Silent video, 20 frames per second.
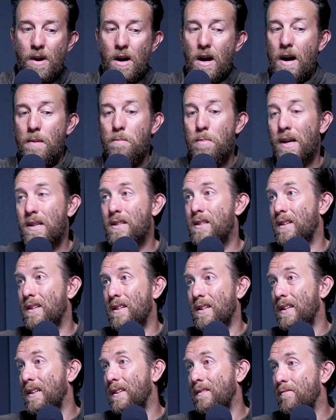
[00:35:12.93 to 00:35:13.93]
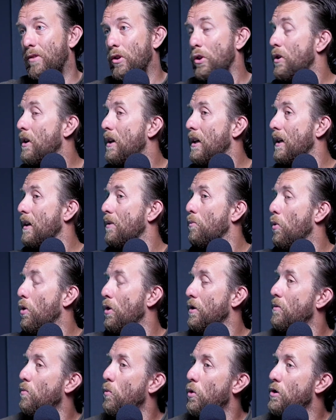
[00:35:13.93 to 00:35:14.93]
I'm basically looking at
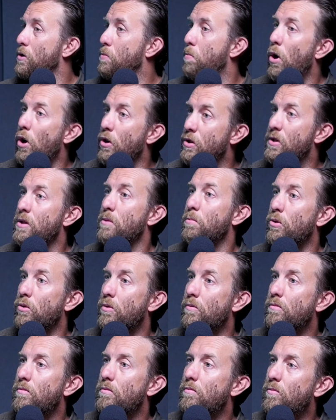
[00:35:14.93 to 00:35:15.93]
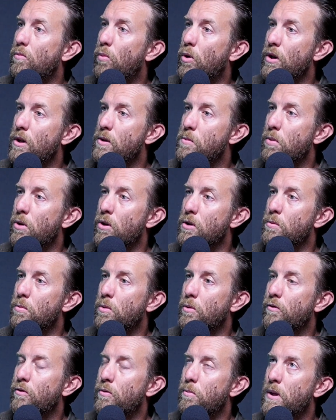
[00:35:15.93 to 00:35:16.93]
what, what's possible, mm. what is
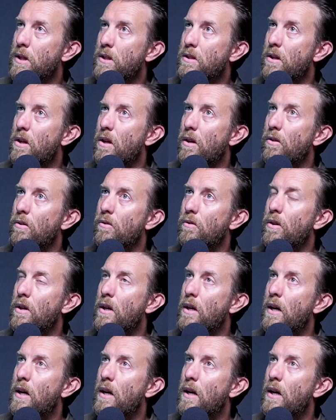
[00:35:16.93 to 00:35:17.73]
possible for me to do.